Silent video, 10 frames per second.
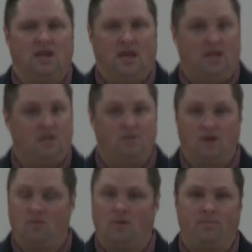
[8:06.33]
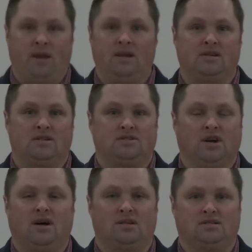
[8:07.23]
And you know what Peter and
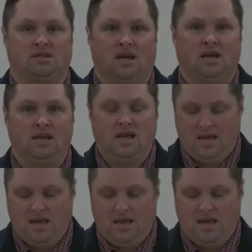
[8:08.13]
John say.